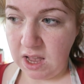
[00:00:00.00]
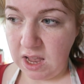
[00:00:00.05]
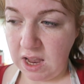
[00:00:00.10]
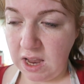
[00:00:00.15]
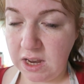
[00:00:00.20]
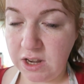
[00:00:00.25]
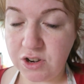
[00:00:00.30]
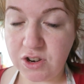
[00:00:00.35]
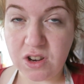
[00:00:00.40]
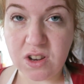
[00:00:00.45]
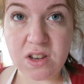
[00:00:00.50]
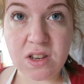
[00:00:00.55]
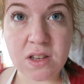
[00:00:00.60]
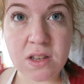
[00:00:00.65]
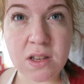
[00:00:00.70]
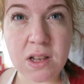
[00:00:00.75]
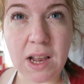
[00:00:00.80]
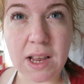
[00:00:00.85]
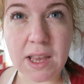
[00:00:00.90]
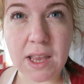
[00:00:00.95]
I
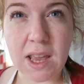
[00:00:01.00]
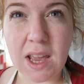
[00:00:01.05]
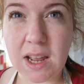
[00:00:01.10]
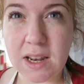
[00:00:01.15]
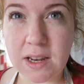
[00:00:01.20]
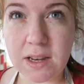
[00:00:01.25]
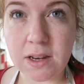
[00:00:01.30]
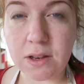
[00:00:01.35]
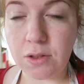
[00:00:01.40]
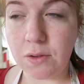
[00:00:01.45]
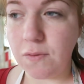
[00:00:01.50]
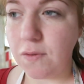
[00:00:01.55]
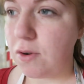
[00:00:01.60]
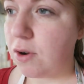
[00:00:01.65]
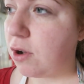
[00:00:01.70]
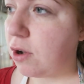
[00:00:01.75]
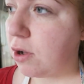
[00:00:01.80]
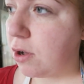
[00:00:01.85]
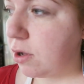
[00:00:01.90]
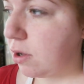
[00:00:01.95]
just like edited the
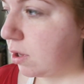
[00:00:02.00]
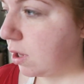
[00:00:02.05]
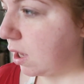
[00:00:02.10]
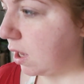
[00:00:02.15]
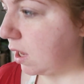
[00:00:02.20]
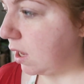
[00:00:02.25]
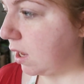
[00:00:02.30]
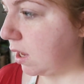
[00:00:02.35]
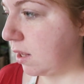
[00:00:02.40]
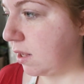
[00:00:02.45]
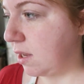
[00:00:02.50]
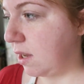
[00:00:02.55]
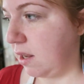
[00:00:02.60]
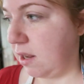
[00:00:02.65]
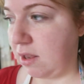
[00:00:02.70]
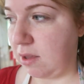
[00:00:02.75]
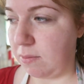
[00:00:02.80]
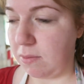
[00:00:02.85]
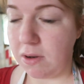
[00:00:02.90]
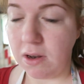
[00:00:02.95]
vlog and
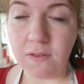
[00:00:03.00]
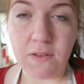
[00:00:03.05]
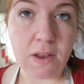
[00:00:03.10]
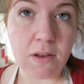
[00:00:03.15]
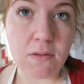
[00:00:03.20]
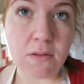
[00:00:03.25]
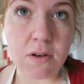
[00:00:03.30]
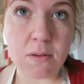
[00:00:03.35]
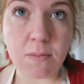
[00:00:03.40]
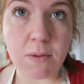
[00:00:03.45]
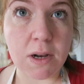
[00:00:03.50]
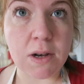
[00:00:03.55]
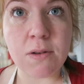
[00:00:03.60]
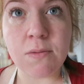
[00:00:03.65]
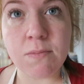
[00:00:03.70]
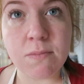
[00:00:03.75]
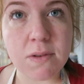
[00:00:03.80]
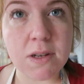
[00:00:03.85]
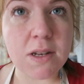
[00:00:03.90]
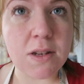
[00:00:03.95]
tidied up the living room. I
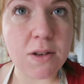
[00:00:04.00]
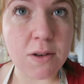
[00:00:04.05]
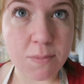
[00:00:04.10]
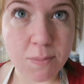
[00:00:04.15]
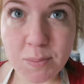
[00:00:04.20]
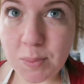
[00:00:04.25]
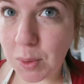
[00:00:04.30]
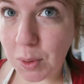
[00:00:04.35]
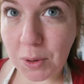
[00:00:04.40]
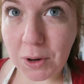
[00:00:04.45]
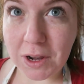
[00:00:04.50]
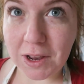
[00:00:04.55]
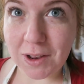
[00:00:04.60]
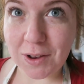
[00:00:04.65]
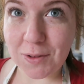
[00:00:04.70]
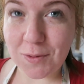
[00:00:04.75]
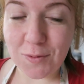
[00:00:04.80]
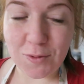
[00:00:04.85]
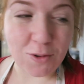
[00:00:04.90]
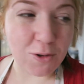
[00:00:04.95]
did
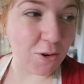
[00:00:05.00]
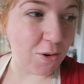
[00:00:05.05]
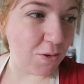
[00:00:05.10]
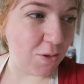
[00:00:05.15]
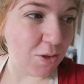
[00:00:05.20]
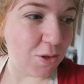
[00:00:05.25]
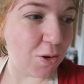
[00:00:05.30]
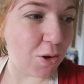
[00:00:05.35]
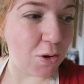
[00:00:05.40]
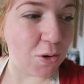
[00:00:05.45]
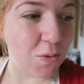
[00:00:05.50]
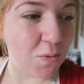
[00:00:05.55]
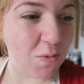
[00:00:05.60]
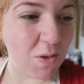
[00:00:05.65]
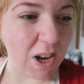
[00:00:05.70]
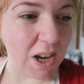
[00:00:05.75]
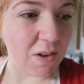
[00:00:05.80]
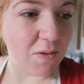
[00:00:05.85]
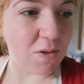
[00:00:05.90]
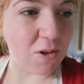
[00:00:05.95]
boring,
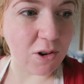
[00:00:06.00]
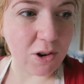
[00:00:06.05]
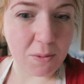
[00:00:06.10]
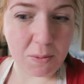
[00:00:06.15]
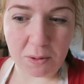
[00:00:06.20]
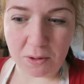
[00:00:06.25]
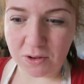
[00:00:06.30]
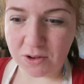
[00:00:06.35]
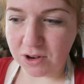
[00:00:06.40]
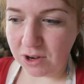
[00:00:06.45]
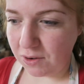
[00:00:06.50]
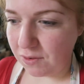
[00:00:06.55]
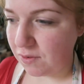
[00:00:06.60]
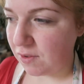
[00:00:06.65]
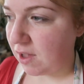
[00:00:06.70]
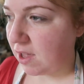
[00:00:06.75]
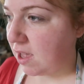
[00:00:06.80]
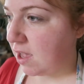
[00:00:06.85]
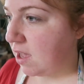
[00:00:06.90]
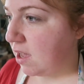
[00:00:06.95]
non-really vloggable stuff.
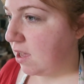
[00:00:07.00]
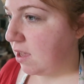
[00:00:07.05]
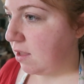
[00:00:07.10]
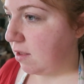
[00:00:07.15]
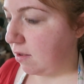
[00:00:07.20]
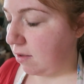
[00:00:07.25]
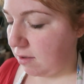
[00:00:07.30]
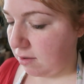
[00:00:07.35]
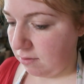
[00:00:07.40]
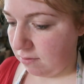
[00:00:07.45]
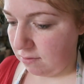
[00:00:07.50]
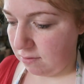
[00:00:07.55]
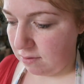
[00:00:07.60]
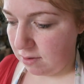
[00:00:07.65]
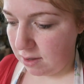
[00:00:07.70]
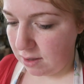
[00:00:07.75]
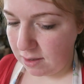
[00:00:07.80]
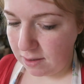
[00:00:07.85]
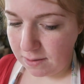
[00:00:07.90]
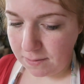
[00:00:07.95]

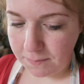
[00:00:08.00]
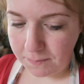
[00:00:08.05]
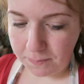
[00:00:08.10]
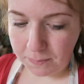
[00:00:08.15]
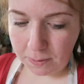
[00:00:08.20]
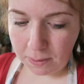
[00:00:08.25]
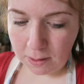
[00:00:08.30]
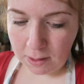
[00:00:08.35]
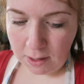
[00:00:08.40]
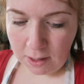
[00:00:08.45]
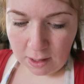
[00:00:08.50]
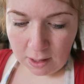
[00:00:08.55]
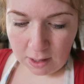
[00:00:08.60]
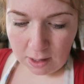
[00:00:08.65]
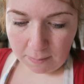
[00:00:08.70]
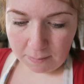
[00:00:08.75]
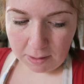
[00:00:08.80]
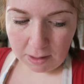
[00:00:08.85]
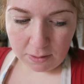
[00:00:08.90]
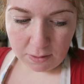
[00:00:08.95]
So
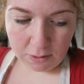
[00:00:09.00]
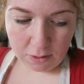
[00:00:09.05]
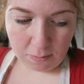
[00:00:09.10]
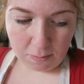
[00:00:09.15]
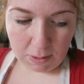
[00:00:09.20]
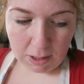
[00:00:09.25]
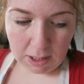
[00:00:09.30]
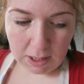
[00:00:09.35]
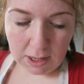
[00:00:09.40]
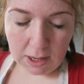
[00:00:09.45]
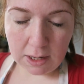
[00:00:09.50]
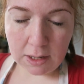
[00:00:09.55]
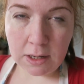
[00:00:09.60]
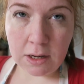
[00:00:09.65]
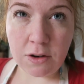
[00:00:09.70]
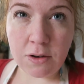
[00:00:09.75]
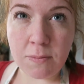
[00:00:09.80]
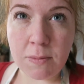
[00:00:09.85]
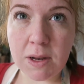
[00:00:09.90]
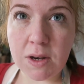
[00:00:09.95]
I'm now going to make. I
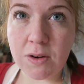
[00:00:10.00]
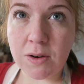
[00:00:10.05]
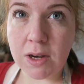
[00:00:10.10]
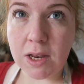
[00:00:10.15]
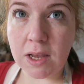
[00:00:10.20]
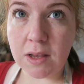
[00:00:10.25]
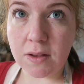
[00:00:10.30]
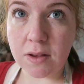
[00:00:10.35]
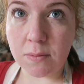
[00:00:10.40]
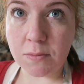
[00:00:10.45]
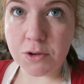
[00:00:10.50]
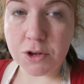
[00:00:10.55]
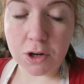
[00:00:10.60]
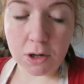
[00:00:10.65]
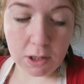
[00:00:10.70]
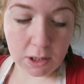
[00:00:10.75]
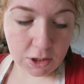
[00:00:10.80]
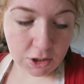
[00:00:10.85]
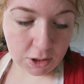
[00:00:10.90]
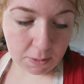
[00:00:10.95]
need to make today some
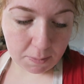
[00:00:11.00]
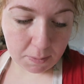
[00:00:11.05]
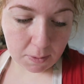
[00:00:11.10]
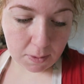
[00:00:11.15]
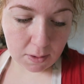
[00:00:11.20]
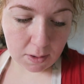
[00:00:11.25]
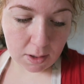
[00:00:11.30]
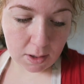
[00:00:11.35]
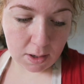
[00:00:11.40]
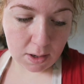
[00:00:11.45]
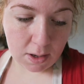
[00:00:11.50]
chocolate chips,